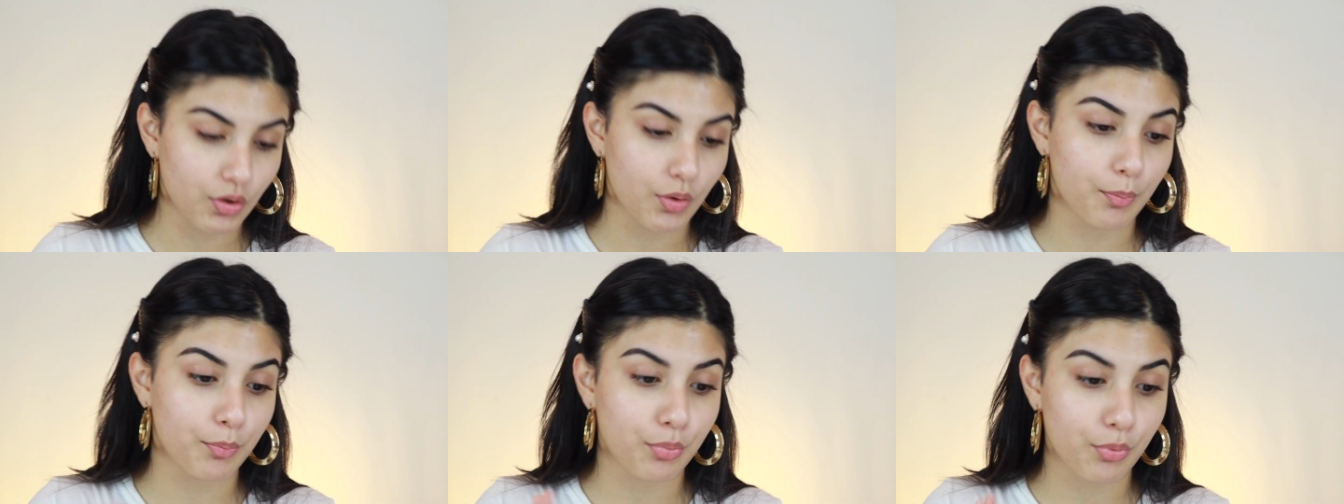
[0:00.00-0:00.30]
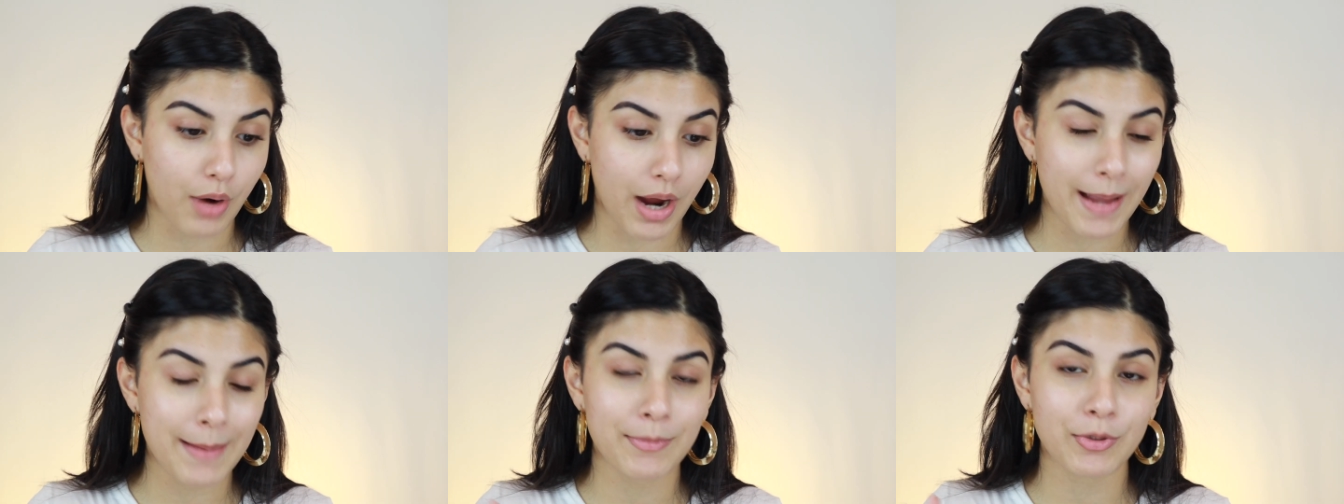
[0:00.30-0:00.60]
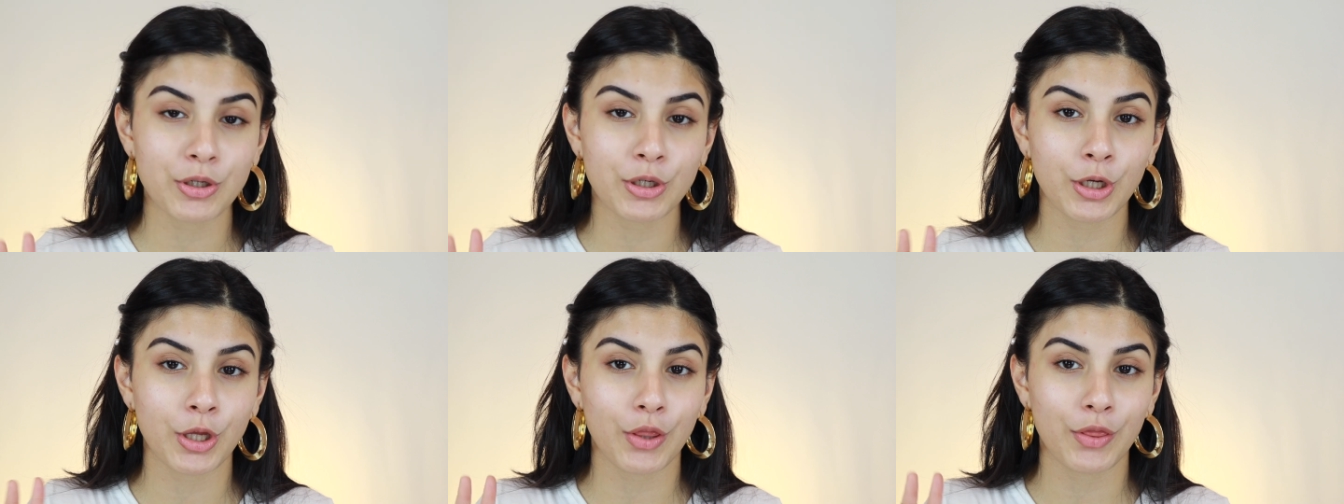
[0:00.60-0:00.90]
the
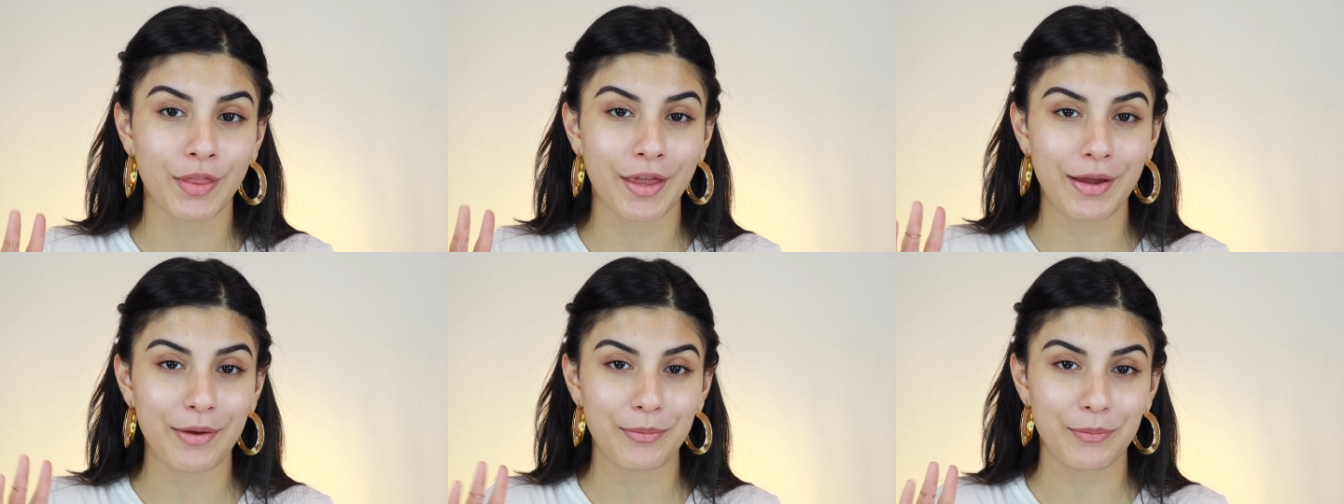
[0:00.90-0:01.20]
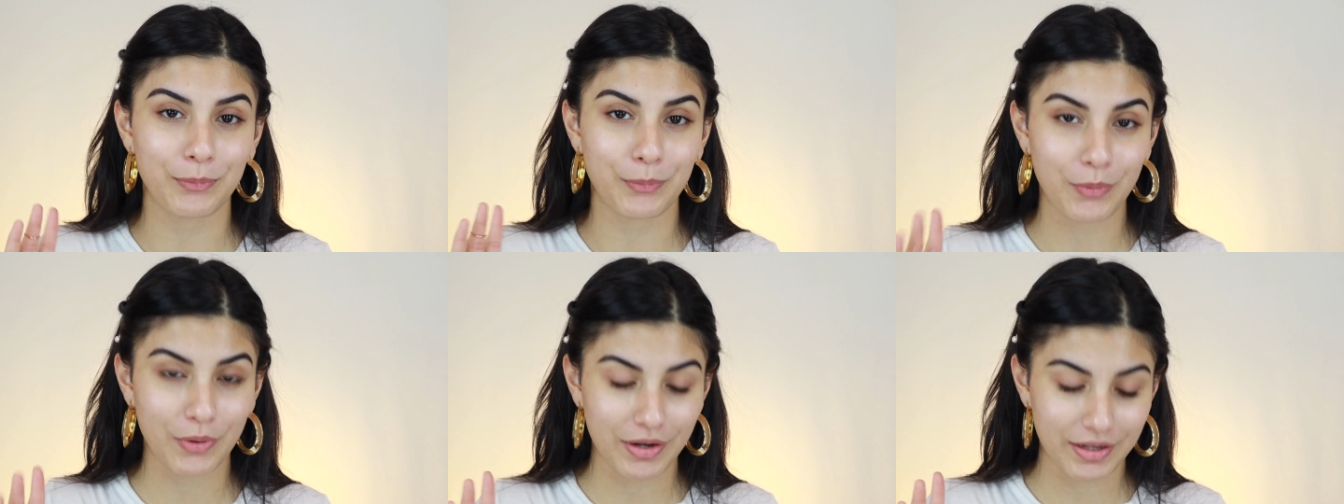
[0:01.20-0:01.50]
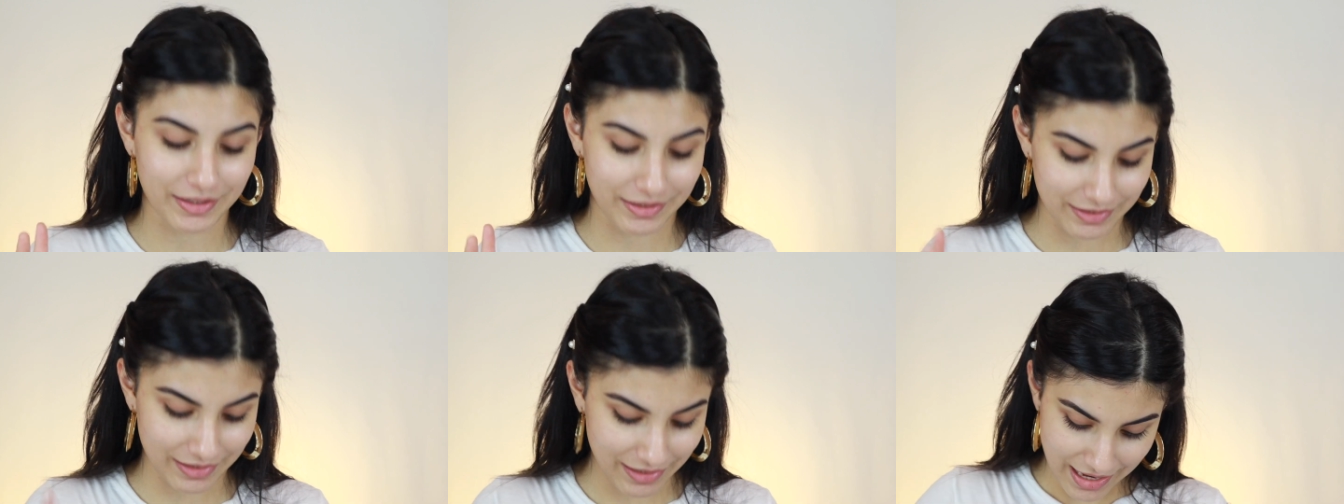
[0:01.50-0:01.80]
primer that
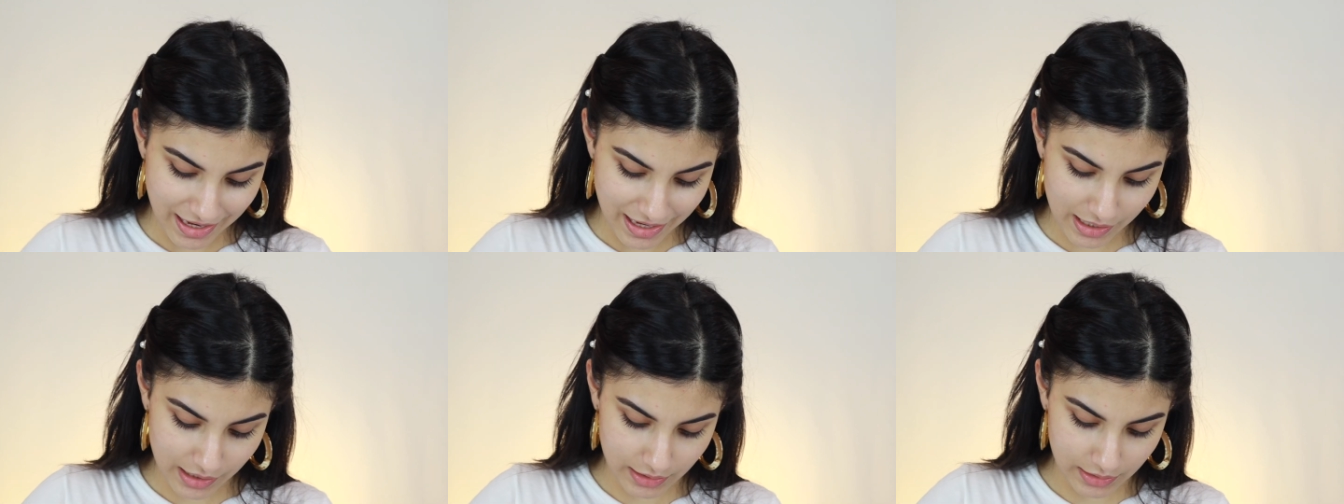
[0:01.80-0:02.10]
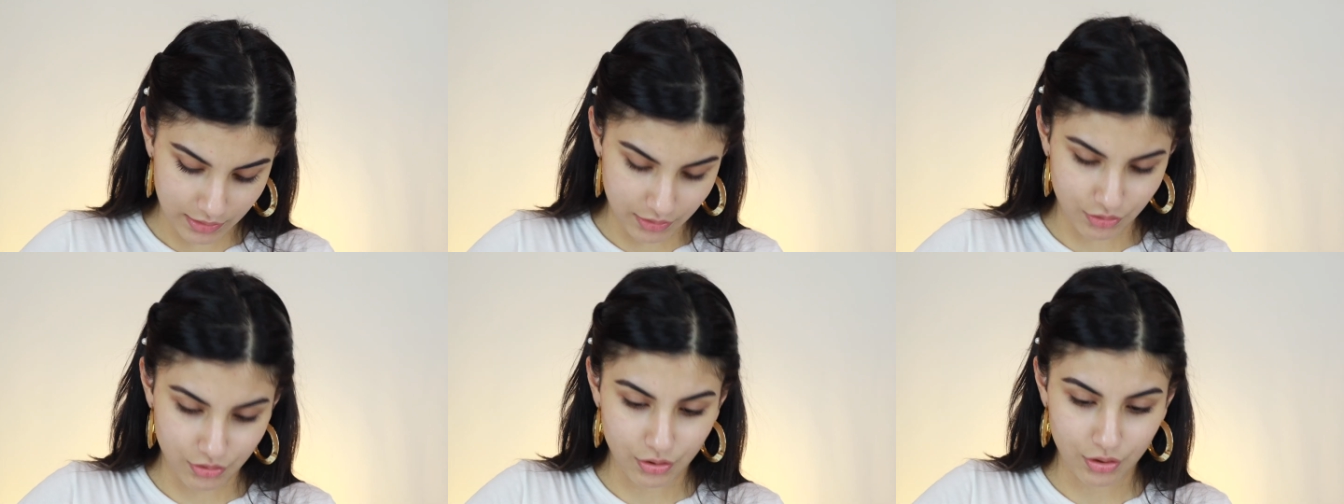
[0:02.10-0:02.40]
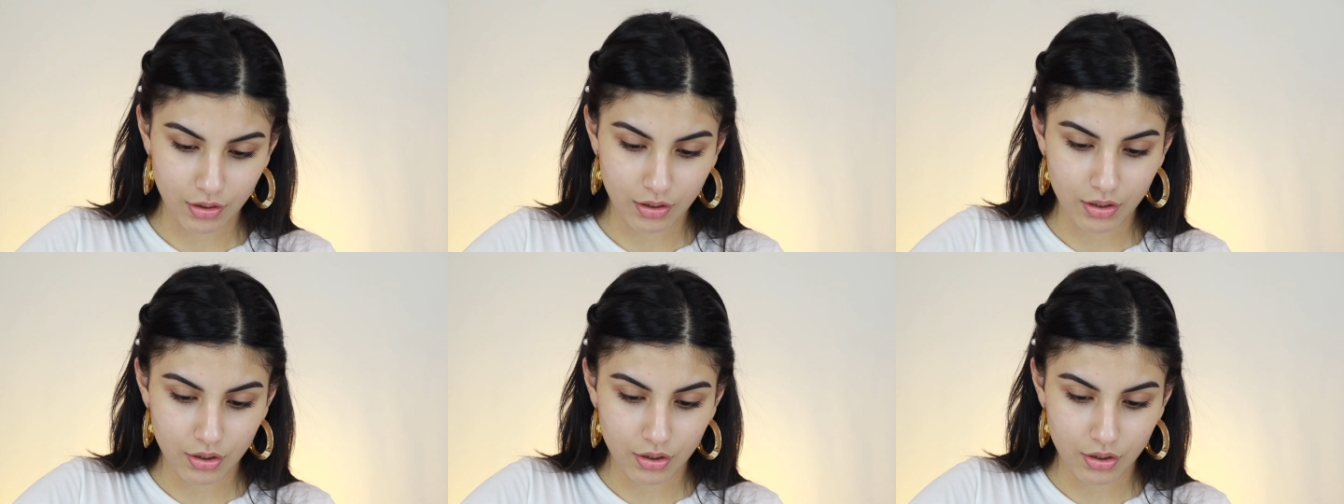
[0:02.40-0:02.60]
won is